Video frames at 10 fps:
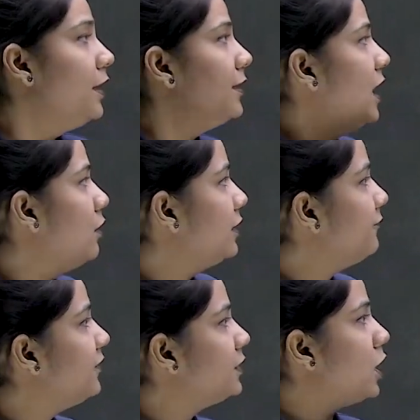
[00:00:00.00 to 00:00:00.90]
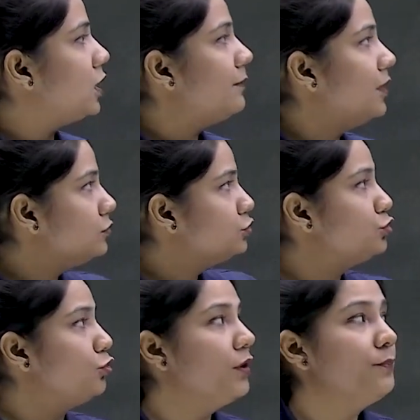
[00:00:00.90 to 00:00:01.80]
Now, if we talk about
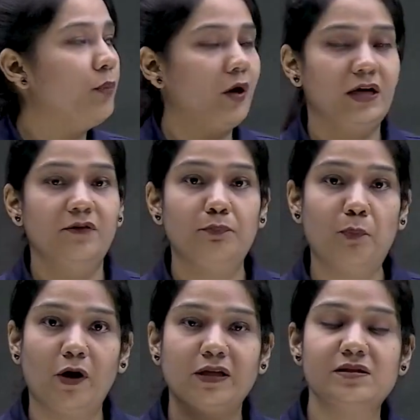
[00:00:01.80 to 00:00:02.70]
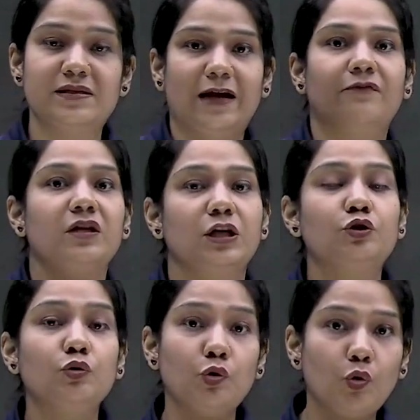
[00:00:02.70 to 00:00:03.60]
two important points that we need
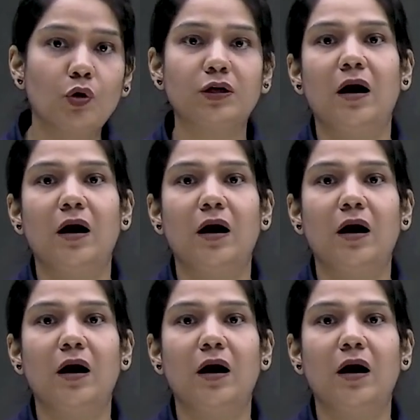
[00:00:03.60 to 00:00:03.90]
to note